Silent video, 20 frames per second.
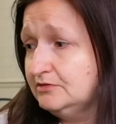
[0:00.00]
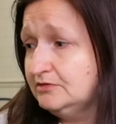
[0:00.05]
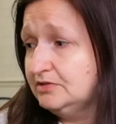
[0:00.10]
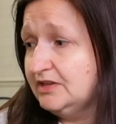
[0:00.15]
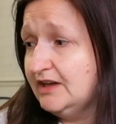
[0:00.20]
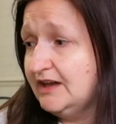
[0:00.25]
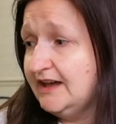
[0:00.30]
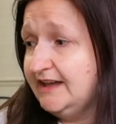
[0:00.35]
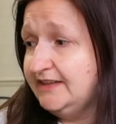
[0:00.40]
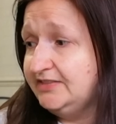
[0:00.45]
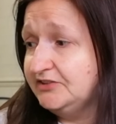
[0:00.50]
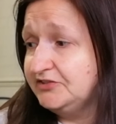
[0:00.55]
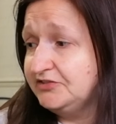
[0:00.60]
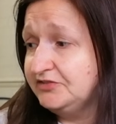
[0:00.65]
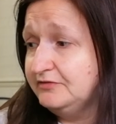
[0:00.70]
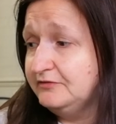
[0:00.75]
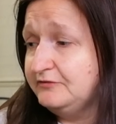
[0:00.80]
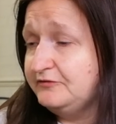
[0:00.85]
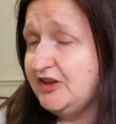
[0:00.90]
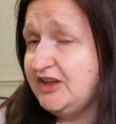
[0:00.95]
That
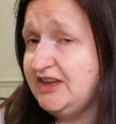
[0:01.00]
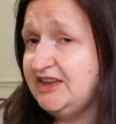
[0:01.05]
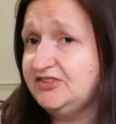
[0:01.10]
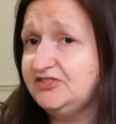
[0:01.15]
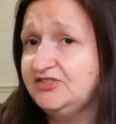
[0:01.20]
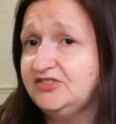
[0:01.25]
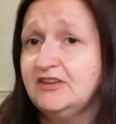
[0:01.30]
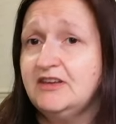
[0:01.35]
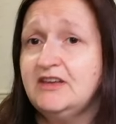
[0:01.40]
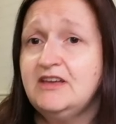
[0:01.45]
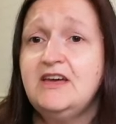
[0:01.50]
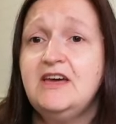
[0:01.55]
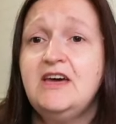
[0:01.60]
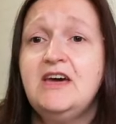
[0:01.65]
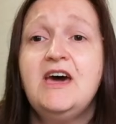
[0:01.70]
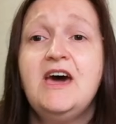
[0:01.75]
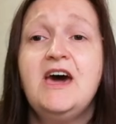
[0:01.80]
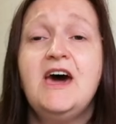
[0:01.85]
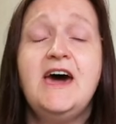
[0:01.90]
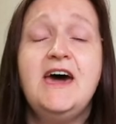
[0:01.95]
innocent face.
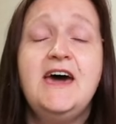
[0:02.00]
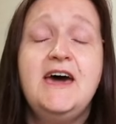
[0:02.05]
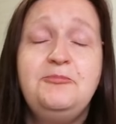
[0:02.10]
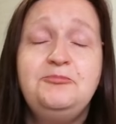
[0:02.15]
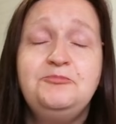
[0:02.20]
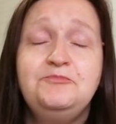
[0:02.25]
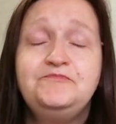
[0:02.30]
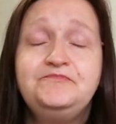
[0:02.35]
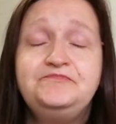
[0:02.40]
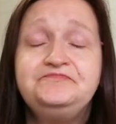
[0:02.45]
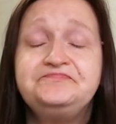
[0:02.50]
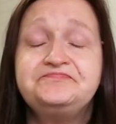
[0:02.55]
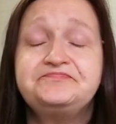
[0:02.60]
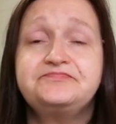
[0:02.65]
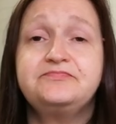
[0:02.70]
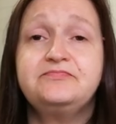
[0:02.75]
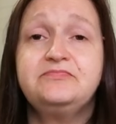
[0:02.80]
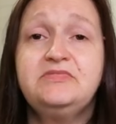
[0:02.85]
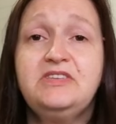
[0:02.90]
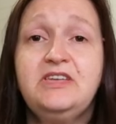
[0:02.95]

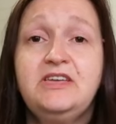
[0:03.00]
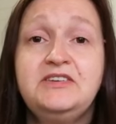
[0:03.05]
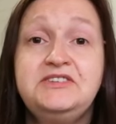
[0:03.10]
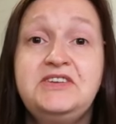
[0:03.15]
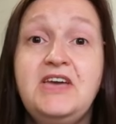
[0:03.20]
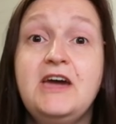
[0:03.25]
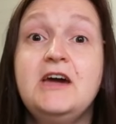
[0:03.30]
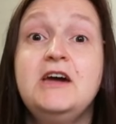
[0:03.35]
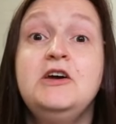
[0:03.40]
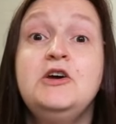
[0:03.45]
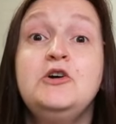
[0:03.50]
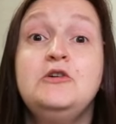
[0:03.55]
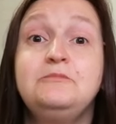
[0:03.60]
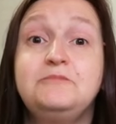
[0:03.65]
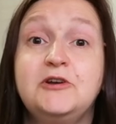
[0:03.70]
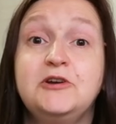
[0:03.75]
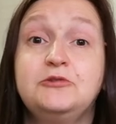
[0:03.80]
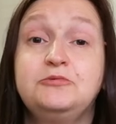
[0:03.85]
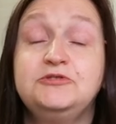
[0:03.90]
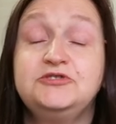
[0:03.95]
Yeah,
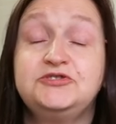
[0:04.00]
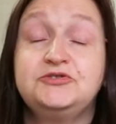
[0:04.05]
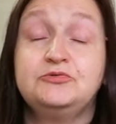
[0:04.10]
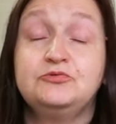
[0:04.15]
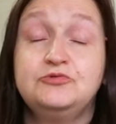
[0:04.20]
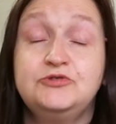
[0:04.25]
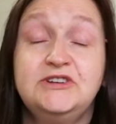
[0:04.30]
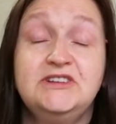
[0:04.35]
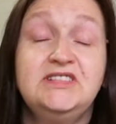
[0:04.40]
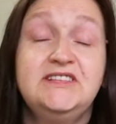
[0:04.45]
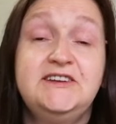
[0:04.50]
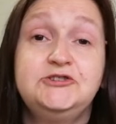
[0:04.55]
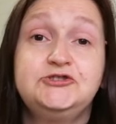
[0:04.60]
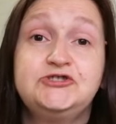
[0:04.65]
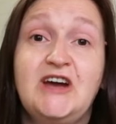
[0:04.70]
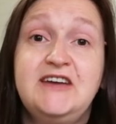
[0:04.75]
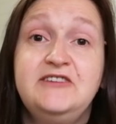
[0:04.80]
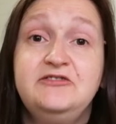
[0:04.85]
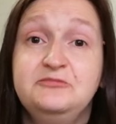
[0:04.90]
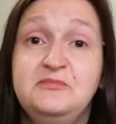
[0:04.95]
Brooke was really
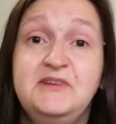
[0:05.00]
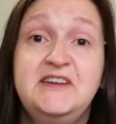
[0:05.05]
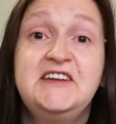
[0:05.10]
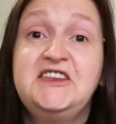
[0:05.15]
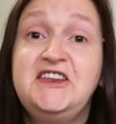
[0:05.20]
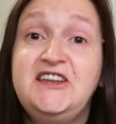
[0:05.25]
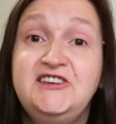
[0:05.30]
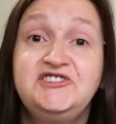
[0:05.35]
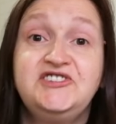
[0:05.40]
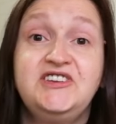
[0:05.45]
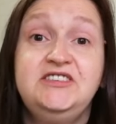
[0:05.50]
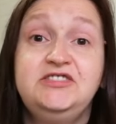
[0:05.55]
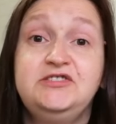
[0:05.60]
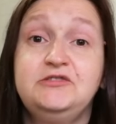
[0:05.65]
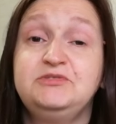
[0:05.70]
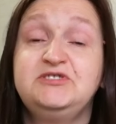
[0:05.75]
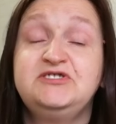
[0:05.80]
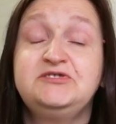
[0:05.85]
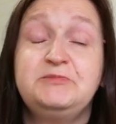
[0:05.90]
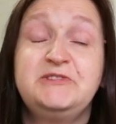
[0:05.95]
driving me crazy. There
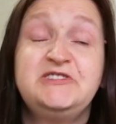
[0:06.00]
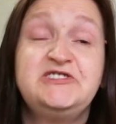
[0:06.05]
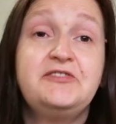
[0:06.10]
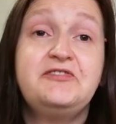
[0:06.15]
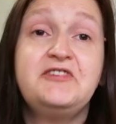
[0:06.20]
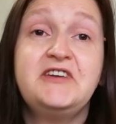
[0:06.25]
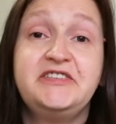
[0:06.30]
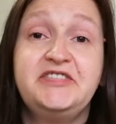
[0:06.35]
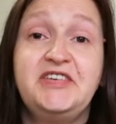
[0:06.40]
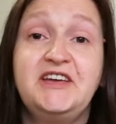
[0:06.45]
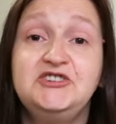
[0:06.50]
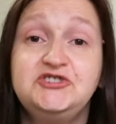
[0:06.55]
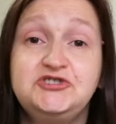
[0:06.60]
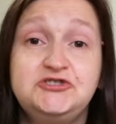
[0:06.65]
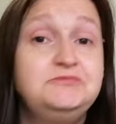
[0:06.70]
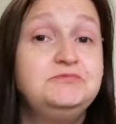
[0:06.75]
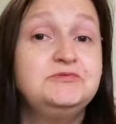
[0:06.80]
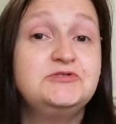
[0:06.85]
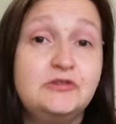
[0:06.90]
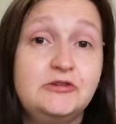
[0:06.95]
were specific things
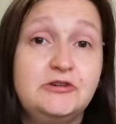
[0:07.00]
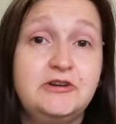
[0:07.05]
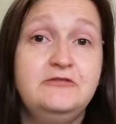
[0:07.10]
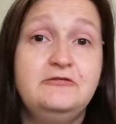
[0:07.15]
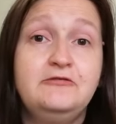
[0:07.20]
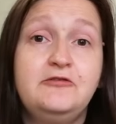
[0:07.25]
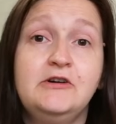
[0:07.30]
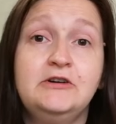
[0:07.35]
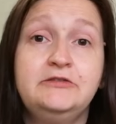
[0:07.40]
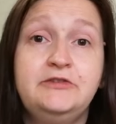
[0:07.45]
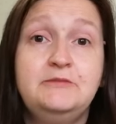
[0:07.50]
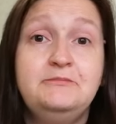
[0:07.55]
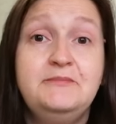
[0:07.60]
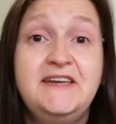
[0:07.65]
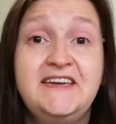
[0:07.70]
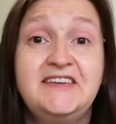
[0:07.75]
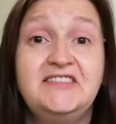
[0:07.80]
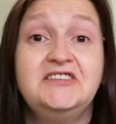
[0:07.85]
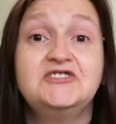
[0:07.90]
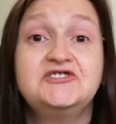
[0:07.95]
she was looking for
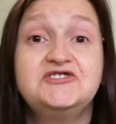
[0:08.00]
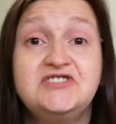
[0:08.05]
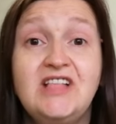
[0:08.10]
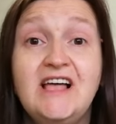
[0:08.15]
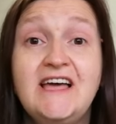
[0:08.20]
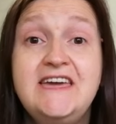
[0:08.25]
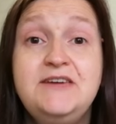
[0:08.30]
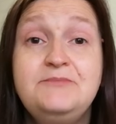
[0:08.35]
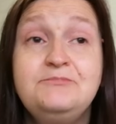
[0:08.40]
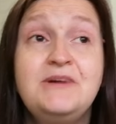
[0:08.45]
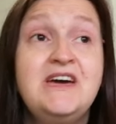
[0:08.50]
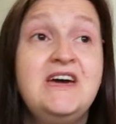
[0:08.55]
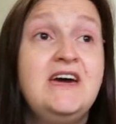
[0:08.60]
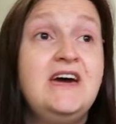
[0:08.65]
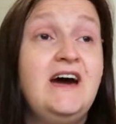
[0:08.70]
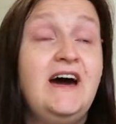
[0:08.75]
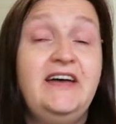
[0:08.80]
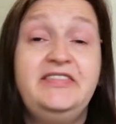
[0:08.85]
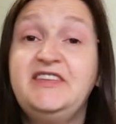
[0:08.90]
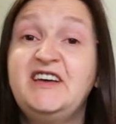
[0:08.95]
making her slime,
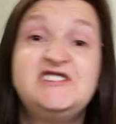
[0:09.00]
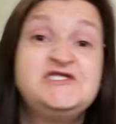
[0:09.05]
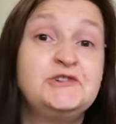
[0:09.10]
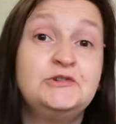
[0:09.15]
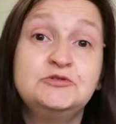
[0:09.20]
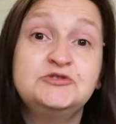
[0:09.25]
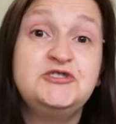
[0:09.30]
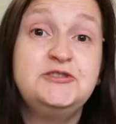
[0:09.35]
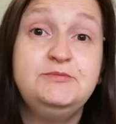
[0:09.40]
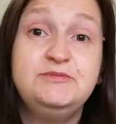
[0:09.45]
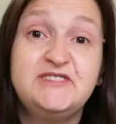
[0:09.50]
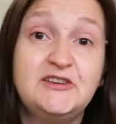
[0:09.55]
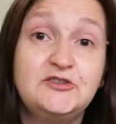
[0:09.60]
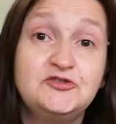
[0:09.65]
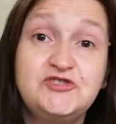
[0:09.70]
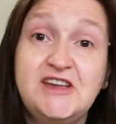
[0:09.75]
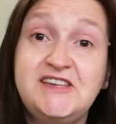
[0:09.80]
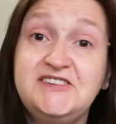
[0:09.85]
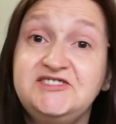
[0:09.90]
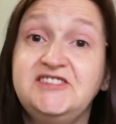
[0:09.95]
and that's all she was
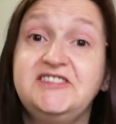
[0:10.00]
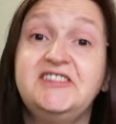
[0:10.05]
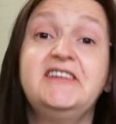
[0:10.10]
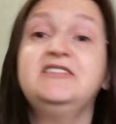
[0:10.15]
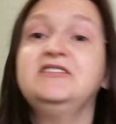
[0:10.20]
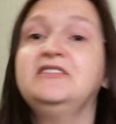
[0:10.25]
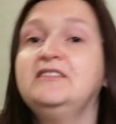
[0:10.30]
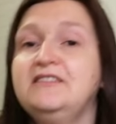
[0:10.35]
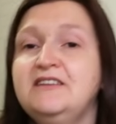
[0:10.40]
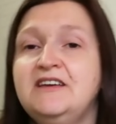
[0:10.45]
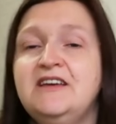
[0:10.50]
interested in.